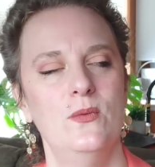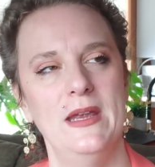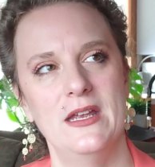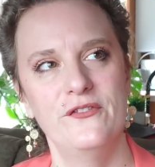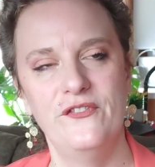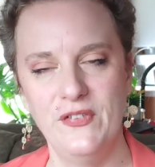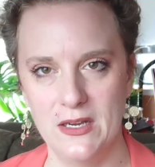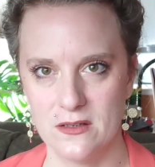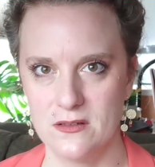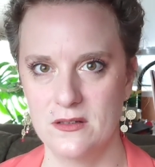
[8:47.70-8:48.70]
we can
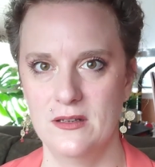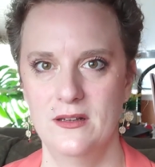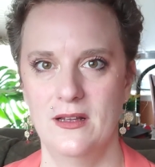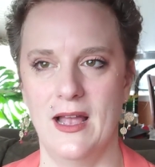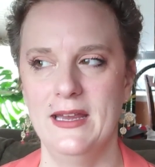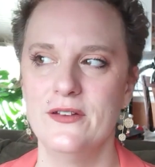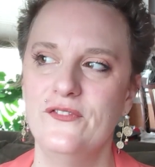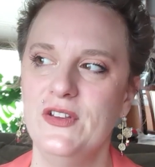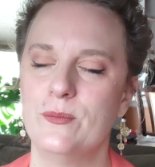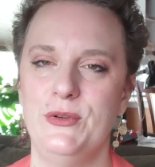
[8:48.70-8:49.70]
feel I can
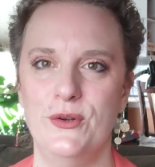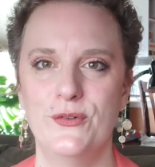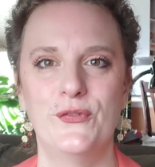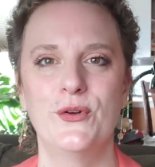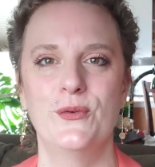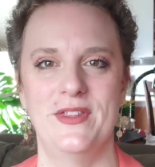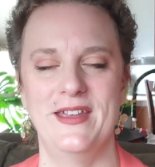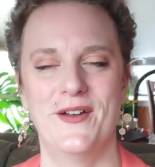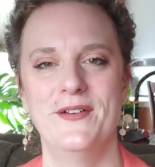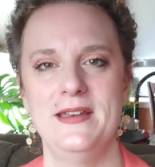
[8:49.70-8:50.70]
feel beautiful
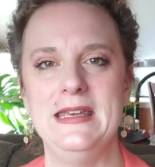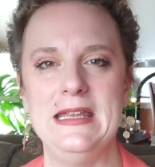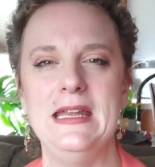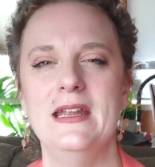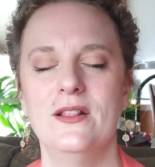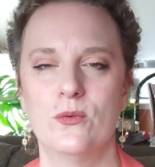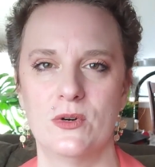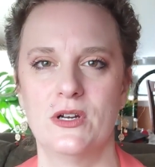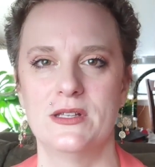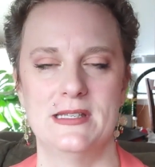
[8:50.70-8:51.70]
without needing the
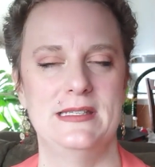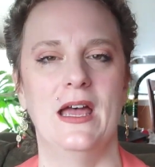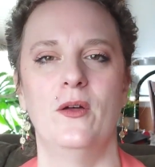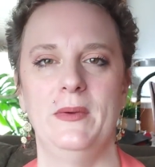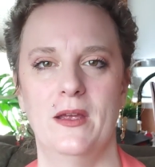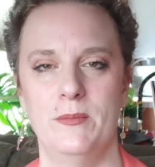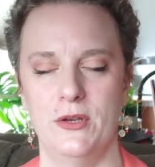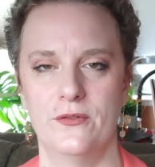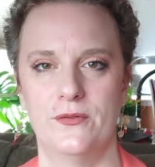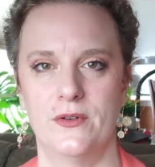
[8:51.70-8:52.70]
world to tell me I'm
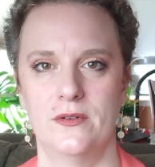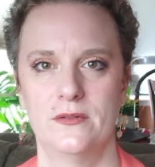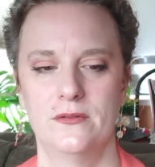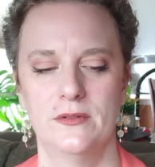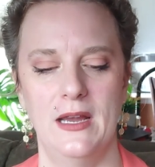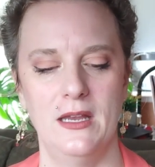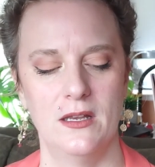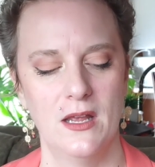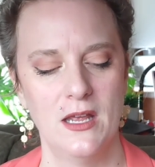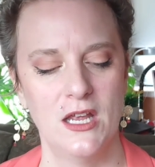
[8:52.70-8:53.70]
beautiful,
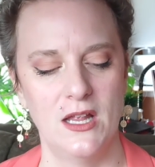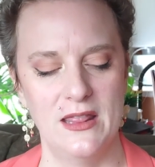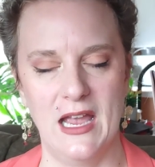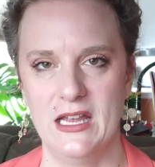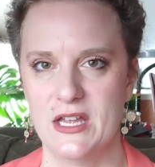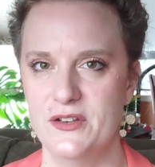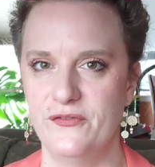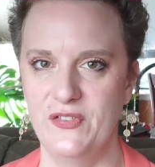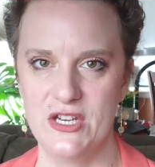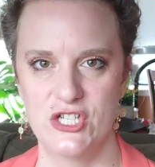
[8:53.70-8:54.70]
right? That
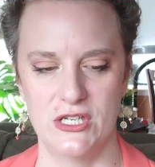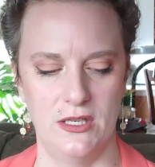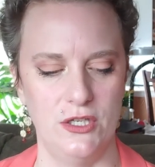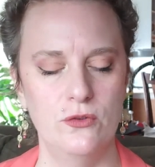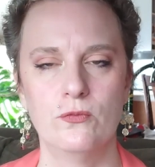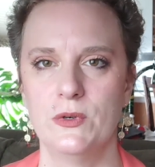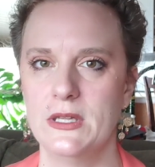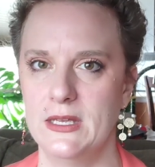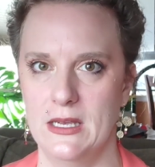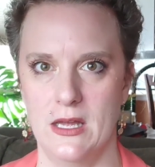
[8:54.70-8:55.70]
conviction, you
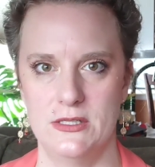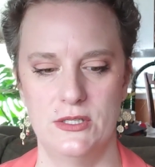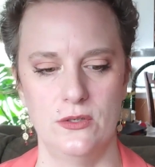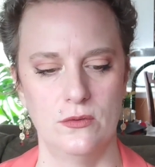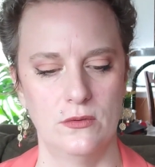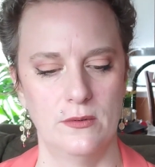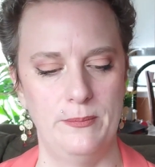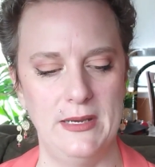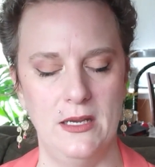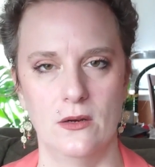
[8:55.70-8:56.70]
really got to
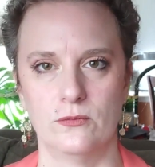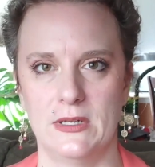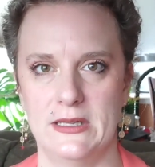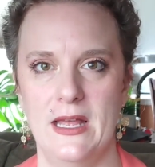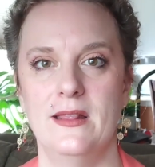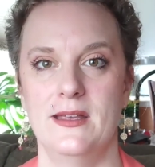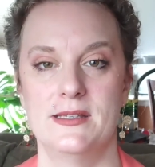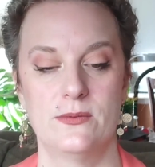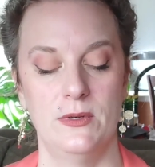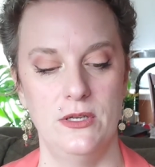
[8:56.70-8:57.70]
be
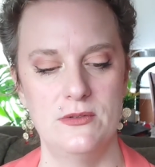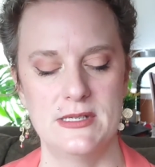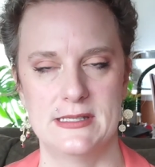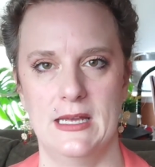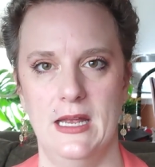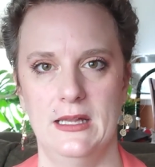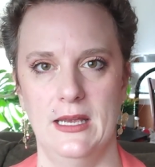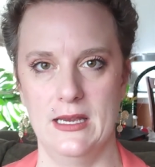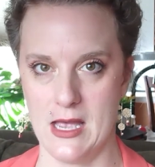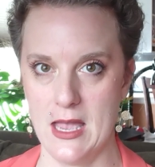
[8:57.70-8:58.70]
relentless when you decide
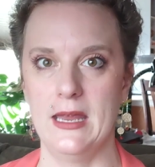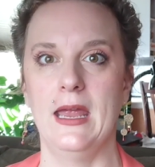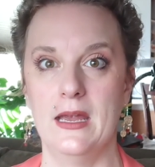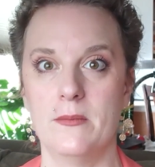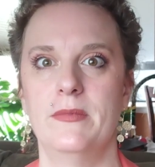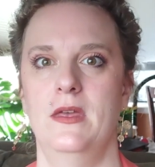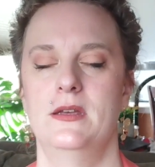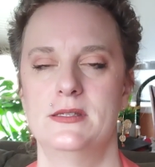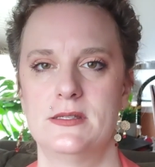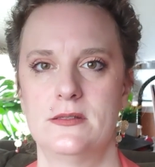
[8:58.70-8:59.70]
like I am
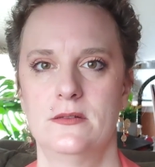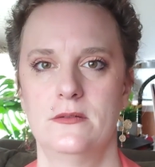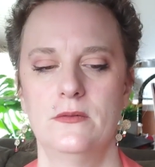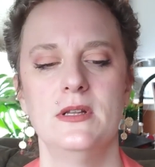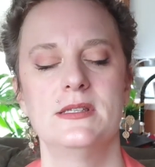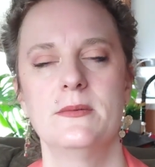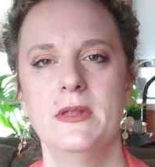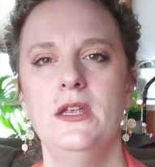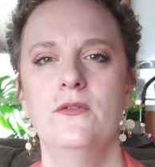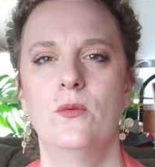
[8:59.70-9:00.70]
this. When it's
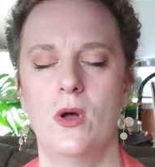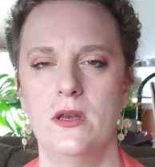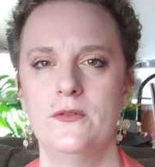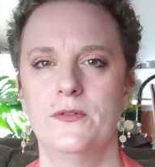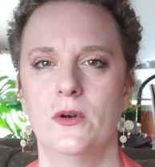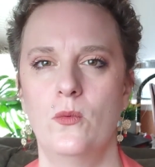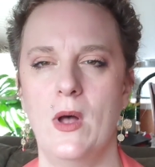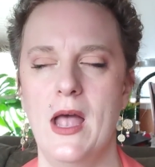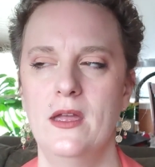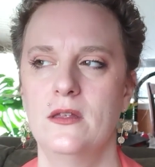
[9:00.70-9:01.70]
something you've wanted for a
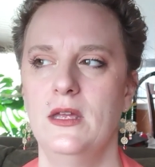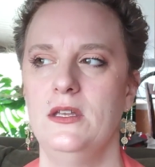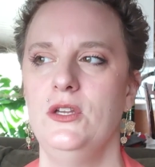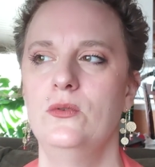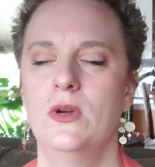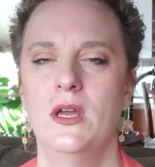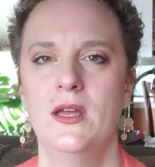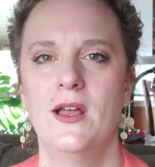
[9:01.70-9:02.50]
while and you